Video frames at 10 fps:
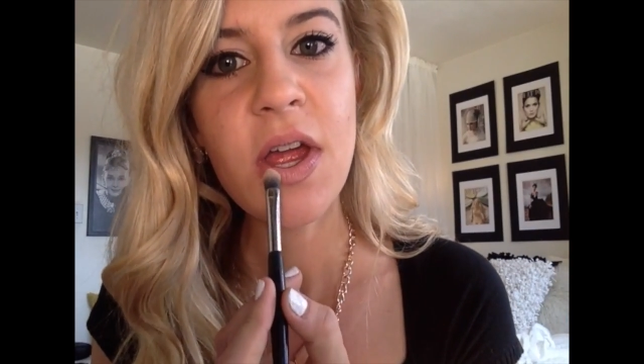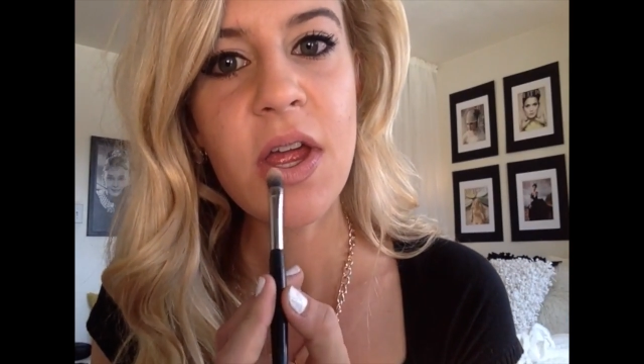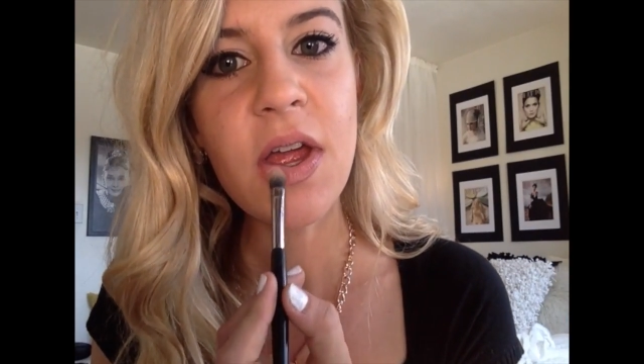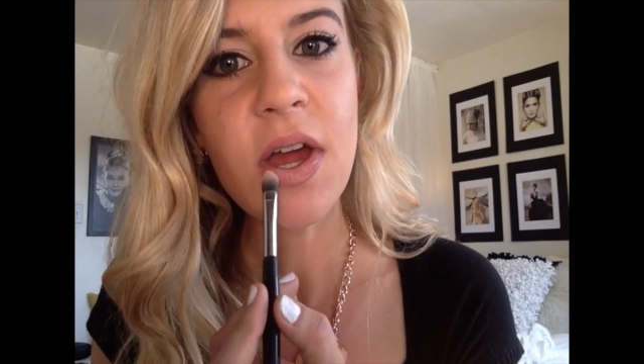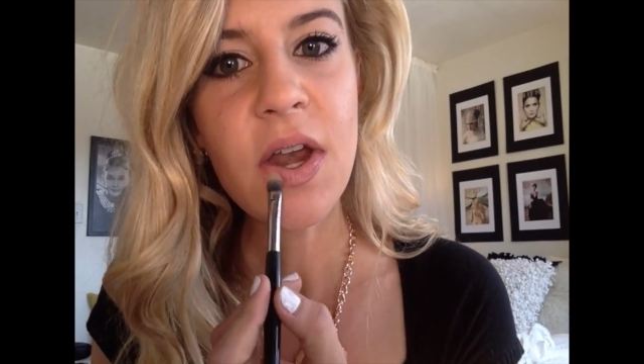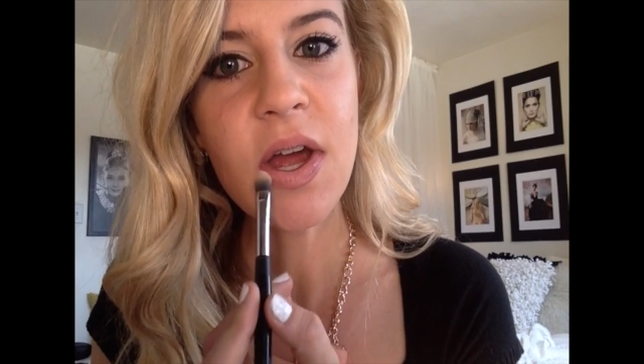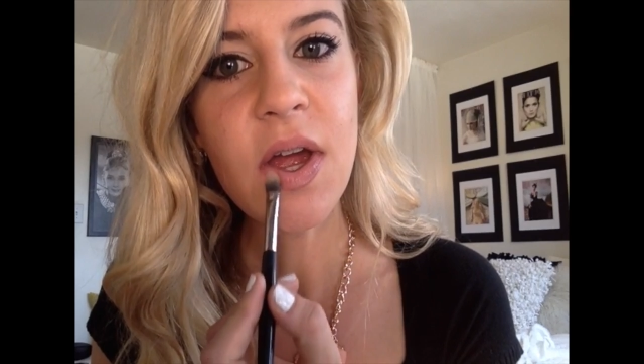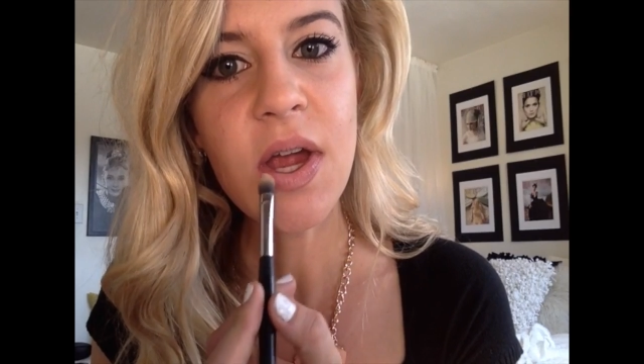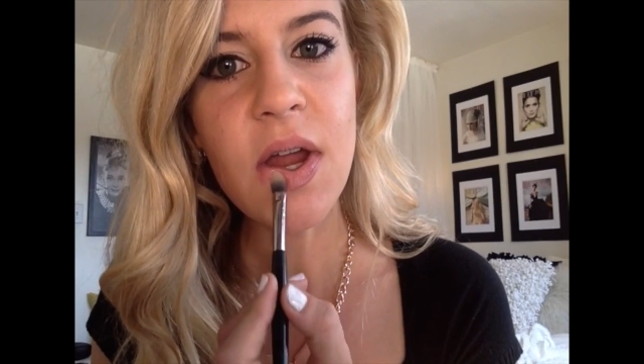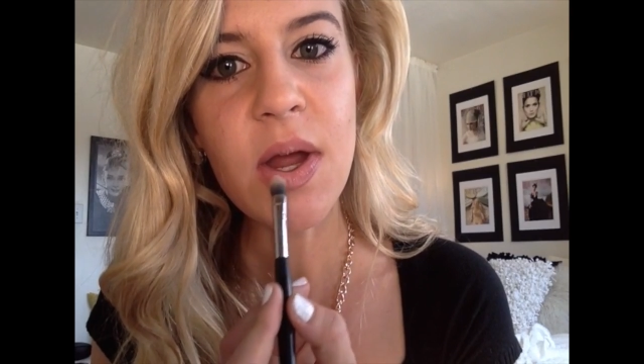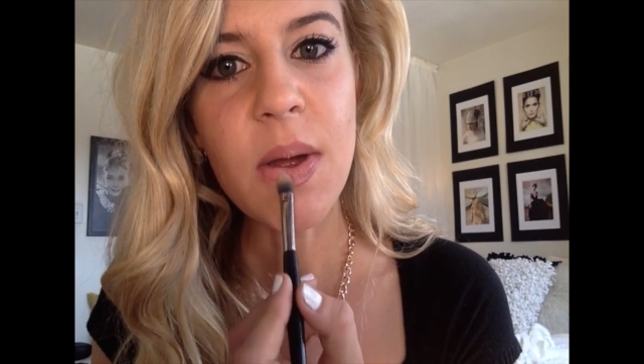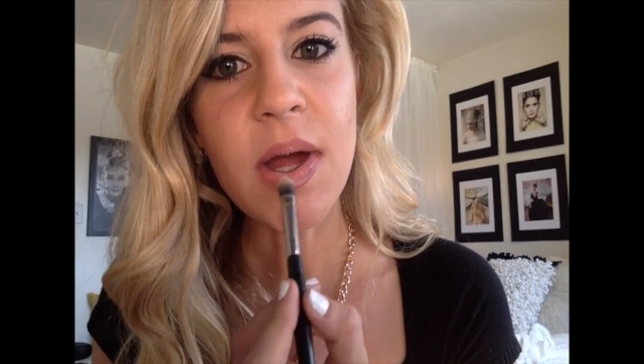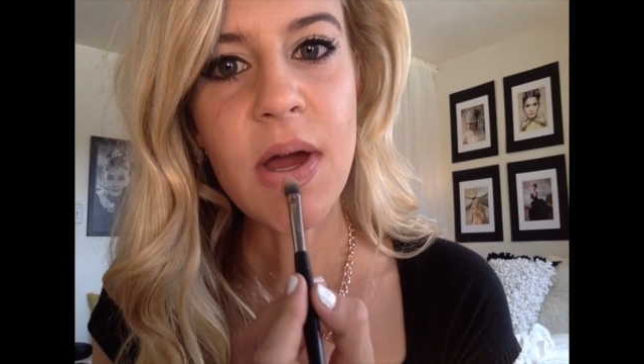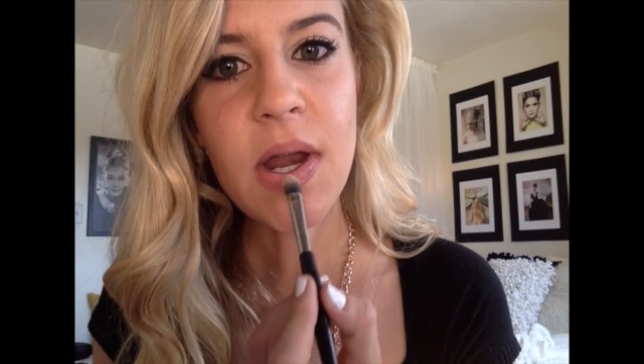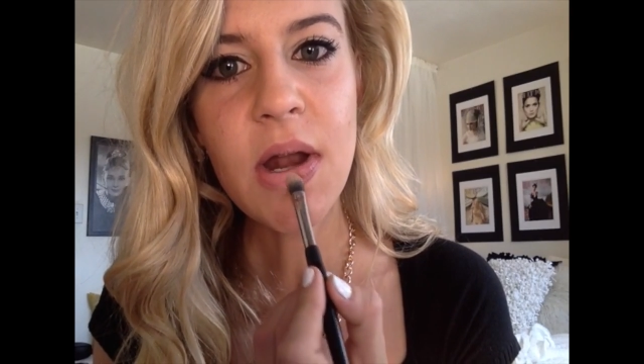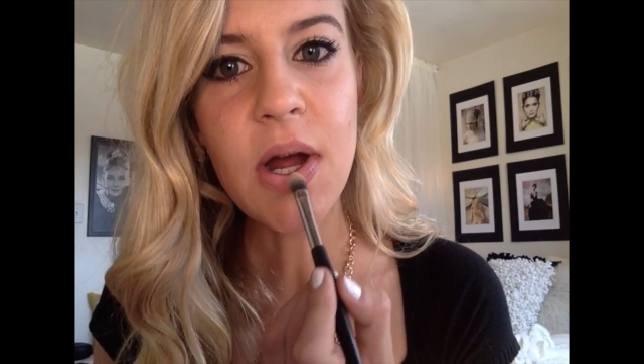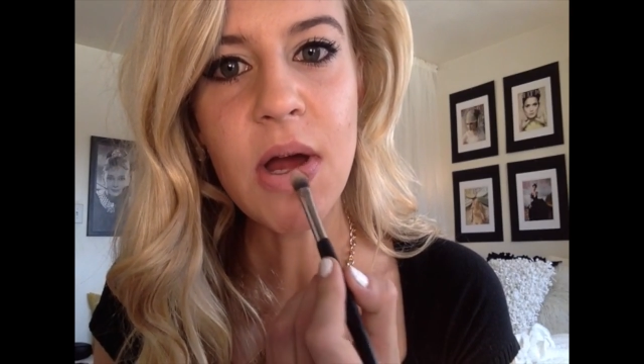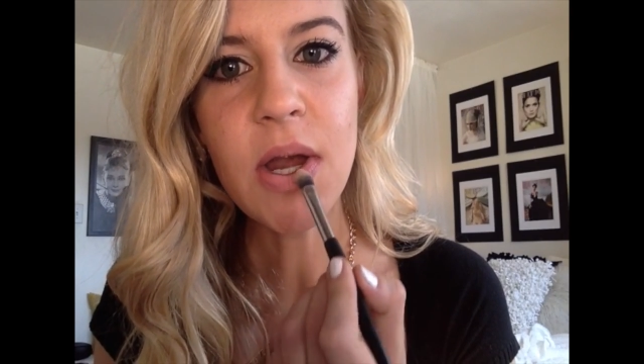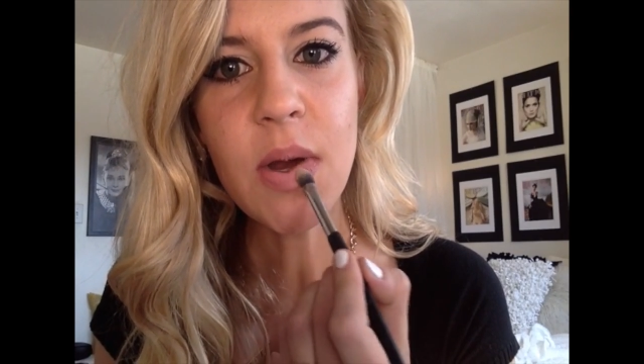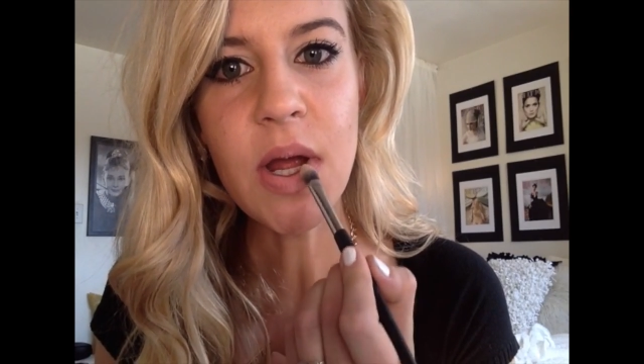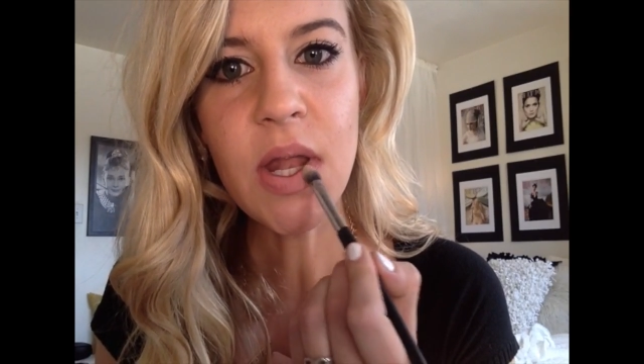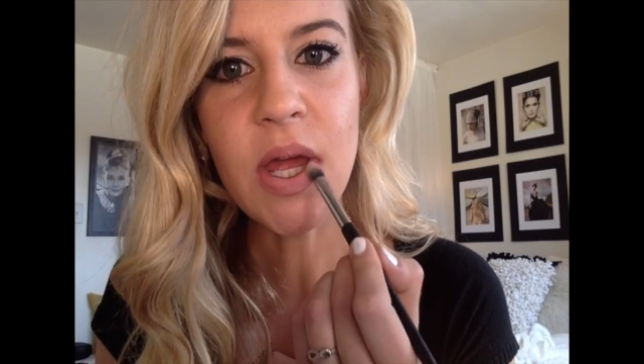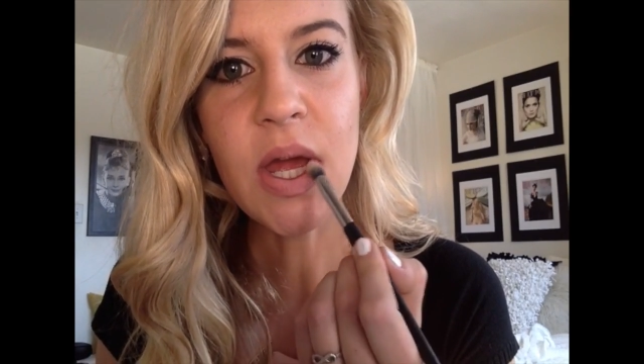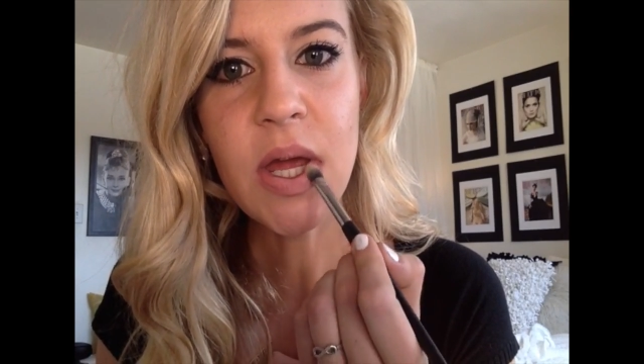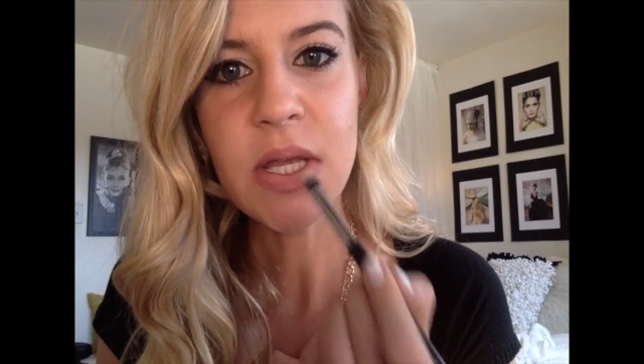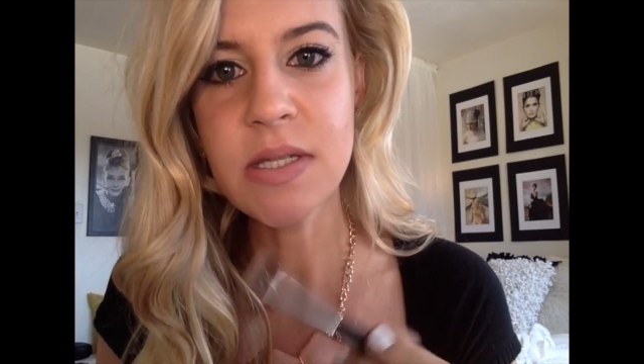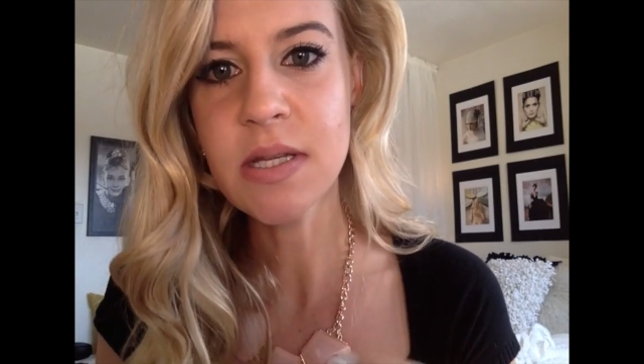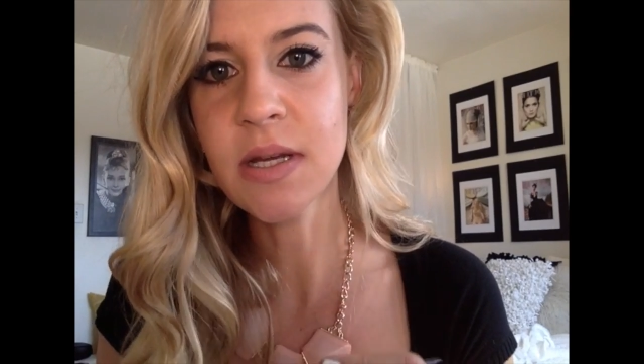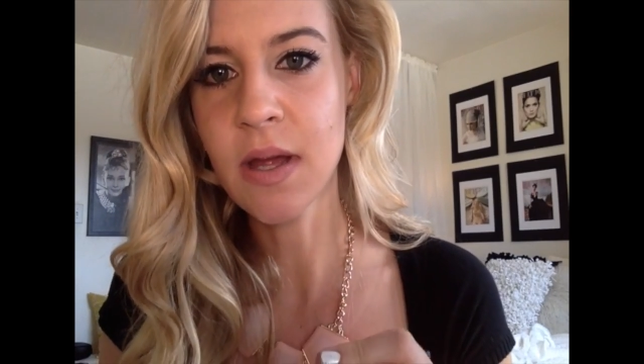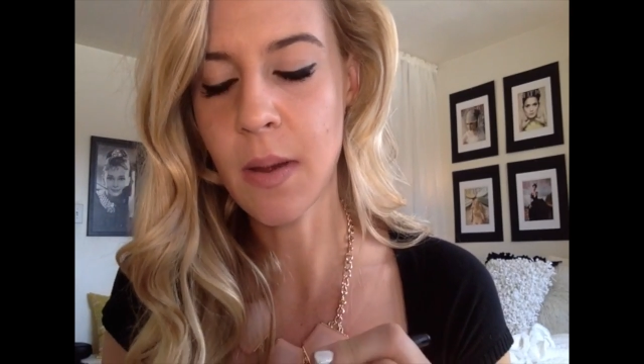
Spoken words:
and I'm going to pat it on my lips.